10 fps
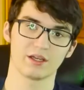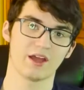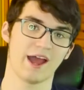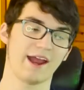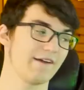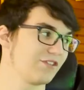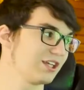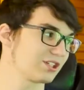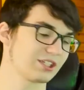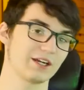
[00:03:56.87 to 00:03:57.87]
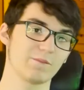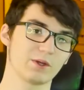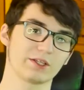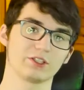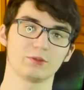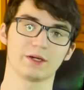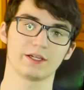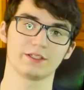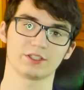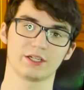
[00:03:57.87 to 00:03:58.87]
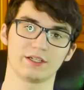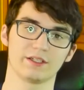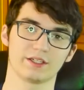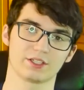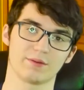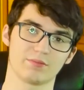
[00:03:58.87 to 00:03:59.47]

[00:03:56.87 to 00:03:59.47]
I have this set up like a two body shot, except